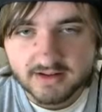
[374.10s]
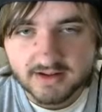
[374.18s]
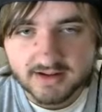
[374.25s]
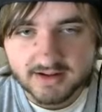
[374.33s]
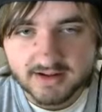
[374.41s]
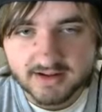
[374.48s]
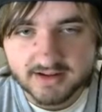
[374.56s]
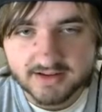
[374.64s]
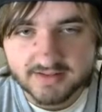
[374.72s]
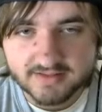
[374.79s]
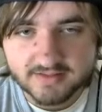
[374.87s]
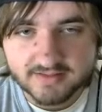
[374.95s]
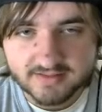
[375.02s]
Let's
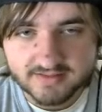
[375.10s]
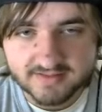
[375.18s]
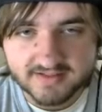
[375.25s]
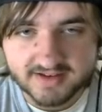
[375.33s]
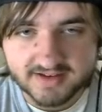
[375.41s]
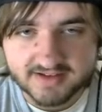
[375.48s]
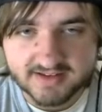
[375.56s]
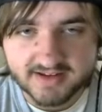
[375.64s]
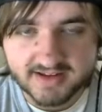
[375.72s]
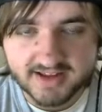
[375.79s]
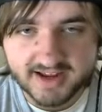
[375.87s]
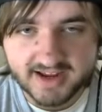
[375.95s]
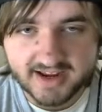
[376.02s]
see,
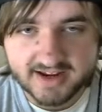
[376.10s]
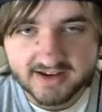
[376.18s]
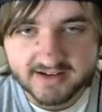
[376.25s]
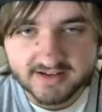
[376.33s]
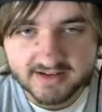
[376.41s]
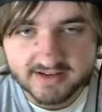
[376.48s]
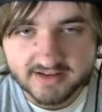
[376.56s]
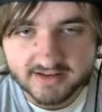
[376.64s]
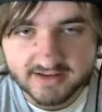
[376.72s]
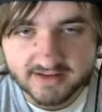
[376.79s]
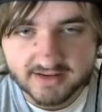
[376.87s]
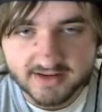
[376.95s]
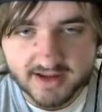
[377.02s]
today,
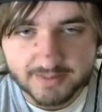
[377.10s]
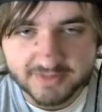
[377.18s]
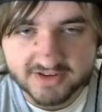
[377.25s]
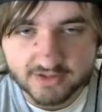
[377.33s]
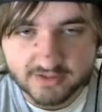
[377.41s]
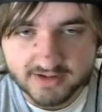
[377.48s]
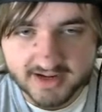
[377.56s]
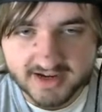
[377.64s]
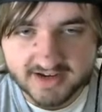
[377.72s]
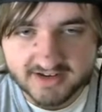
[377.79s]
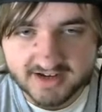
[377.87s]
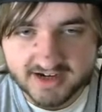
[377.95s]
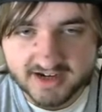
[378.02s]
episode
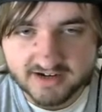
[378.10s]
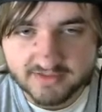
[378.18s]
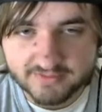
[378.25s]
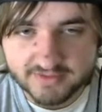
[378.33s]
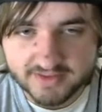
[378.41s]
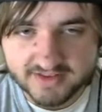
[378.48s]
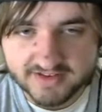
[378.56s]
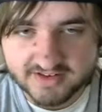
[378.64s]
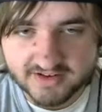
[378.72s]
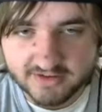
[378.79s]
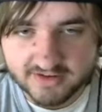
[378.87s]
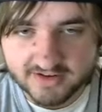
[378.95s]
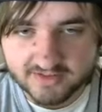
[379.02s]
19 of this
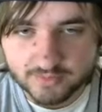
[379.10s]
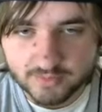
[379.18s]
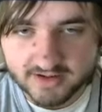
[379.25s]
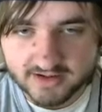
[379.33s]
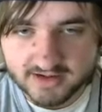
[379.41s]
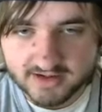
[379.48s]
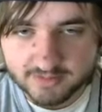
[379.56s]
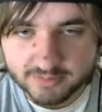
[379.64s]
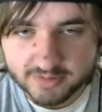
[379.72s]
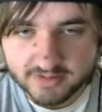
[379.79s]
series went up.